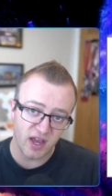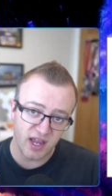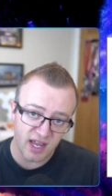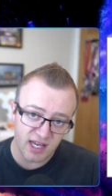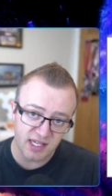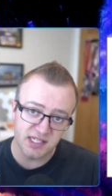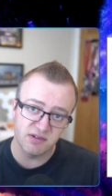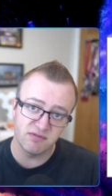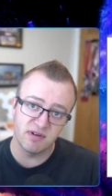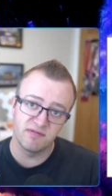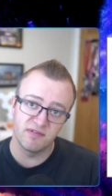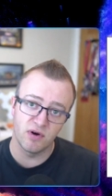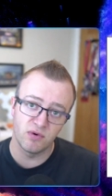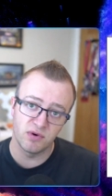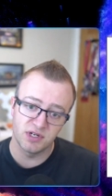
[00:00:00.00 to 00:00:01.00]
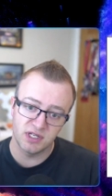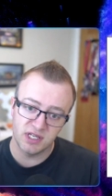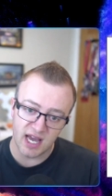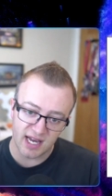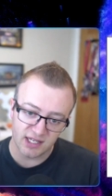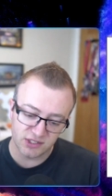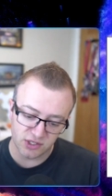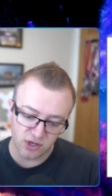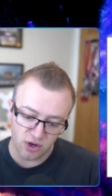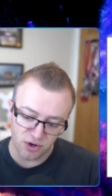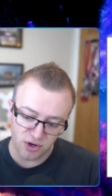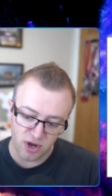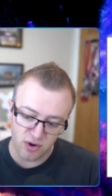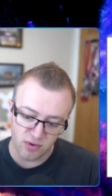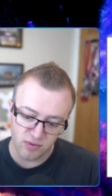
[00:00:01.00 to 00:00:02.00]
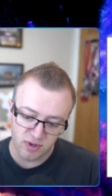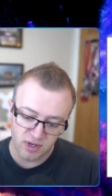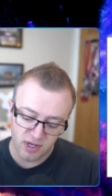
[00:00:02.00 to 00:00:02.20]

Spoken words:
is it revoked, yes or no?